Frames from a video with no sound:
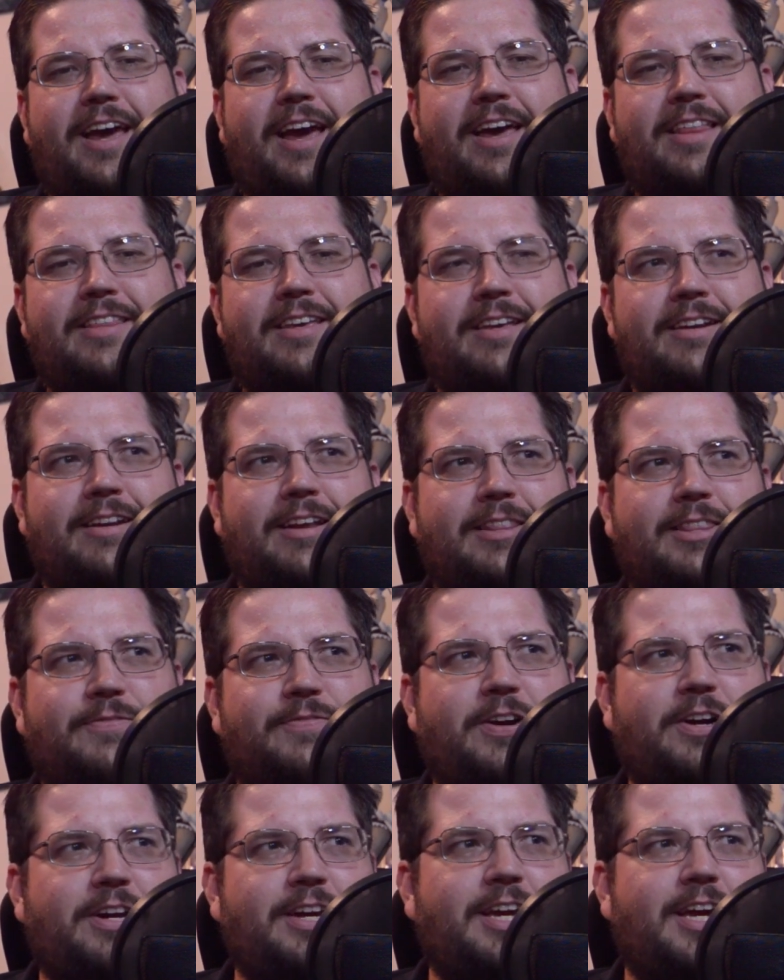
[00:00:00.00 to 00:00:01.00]
And then at the
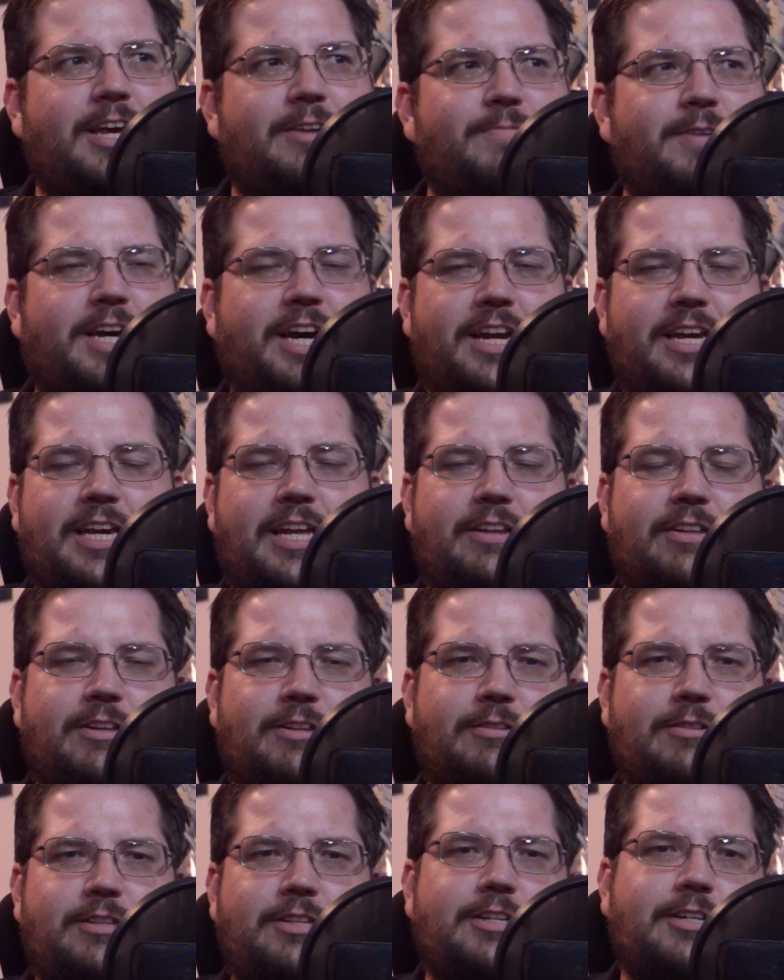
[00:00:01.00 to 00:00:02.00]
very end, we kind of get
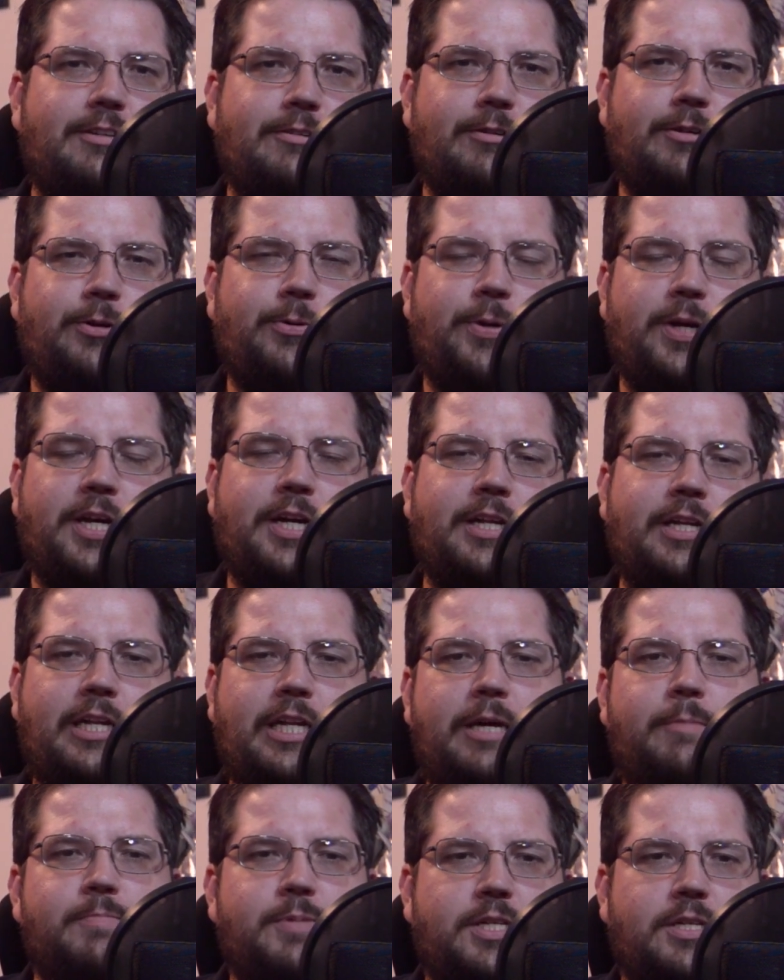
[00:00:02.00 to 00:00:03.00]
a little quick
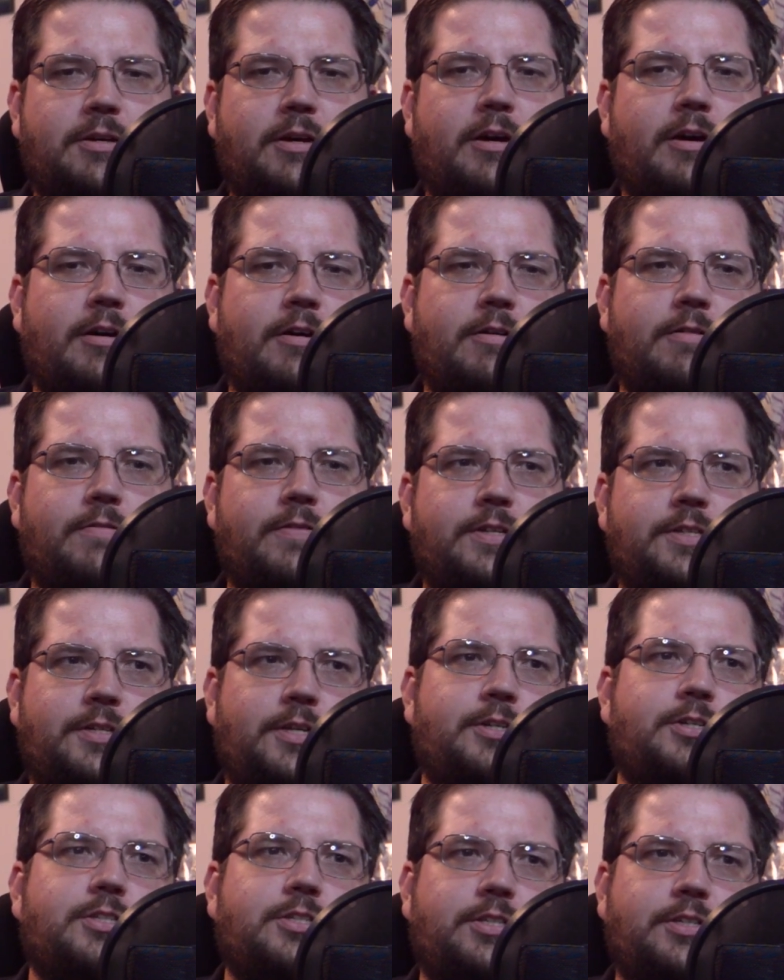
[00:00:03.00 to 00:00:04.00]
glimpse of
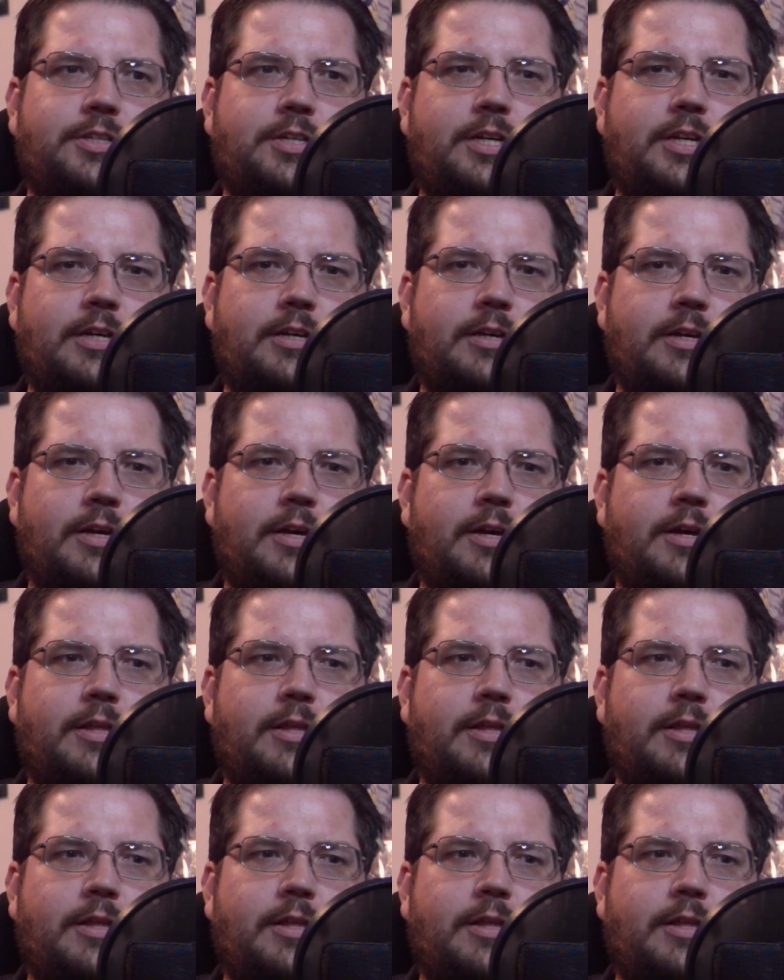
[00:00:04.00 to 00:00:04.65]
essentially